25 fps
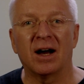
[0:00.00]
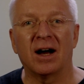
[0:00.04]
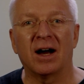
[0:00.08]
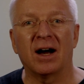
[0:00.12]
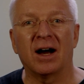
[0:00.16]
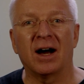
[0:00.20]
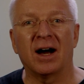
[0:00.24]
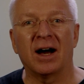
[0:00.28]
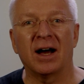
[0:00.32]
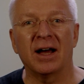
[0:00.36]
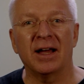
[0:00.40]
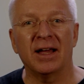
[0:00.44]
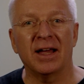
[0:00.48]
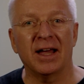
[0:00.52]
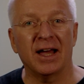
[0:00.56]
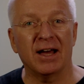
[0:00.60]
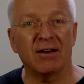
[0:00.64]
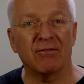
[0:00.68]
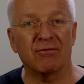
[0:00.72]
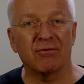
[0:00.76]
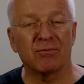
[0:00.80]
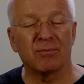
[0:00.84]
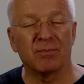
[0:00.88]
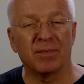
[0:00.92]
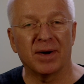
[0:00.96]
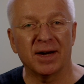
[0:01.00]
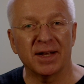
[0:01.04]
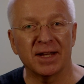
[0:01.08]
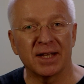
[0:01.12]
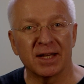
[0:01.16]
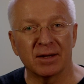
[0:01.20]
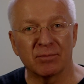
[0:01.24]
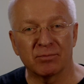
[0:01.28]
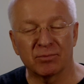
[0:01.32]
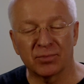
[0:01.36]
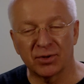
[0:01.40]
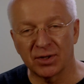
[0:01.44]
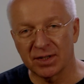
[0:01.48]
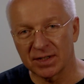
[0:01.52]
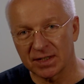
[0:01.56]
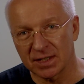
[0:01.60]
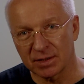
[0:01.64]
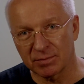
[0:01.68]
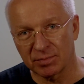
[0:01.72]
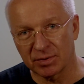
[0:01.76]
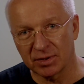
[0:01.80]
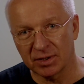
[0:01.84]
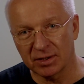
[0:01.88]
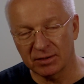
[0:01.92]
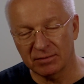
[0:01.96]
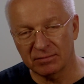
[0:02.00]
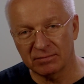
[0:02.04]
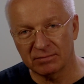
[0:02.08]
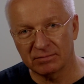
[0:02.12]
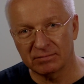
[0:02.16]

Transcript: I have money principle.